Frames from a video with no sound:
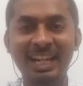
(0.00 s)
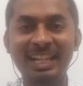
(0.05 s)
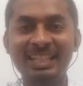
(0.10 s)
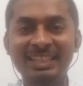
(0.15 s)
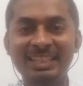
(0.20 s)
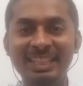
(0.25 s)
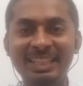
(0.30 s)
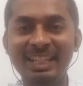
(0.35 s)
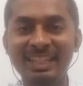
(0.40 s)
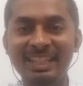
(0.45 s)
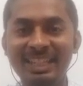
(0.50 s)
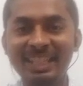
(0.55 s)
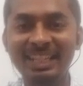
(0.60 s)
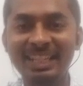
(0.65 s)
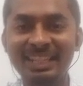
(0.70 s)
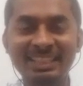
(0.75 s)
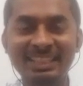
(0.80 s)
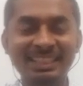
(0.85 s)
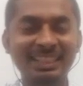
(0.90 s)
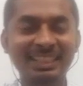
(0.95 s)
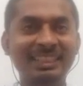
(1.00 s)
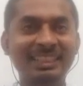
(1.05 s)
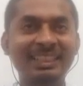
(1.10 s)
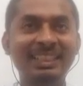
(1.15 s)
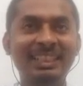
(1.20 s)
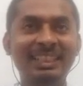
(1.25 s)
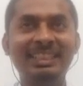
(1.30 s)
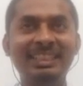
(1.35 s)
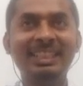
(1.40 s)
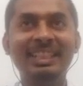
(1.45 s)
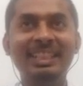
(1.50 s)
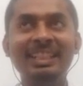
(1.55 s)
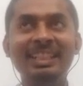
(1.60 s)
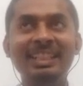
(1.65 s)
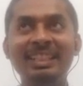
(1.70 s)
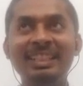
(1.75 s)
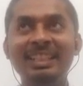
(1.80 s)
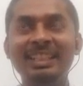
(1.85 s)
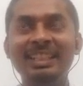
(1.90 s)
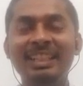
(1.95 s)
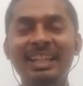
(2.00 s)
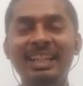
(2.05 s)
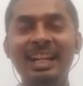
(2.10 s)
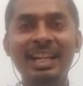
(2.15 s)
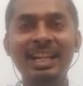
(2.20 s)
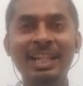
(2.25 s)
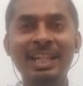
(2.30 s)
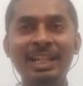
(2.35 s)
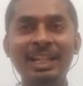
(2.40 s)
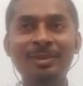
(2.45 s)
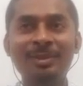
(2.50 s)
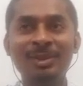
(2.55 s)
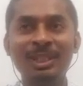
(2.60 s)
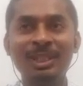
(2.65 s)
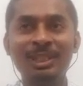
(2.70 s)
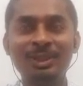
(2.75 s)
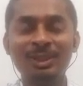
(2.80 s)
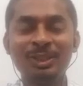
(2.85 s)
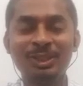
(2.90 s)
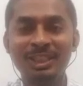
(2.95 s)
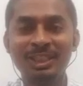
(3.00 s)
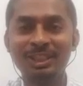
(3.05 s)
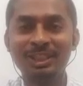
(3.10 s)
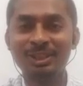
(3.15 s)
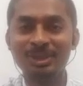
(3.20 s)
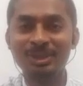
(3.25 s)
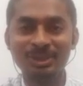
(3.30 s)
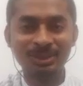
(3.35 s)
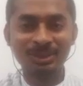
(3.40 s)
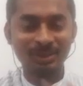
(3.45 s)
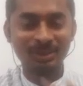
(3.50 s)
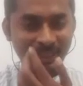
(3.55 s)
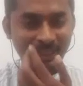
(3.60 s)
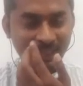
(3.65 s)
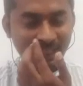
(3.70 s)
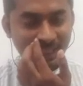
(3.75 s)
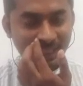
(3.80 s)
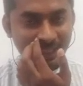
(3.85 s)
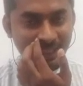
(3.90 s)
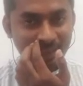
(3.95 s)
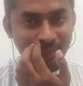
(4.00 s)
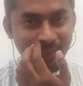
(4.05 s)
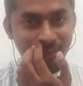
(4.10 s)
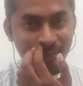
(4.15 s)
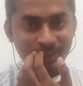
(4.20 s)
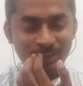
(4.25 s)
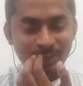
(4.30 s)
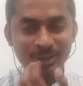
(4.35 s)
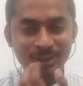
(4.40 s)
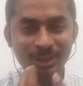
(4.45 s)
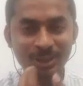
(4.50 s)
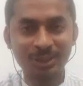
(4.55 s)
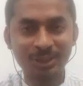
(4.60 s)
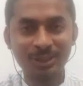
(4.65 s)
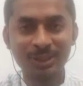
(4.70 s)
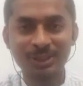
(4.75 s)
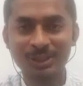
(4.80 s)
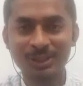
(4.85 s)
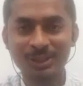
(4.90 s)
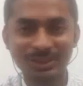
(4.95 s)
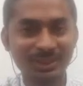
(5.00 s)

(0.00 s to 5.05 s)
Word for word: I said that this sir, I have one question to. Uh, can I ask one question to you?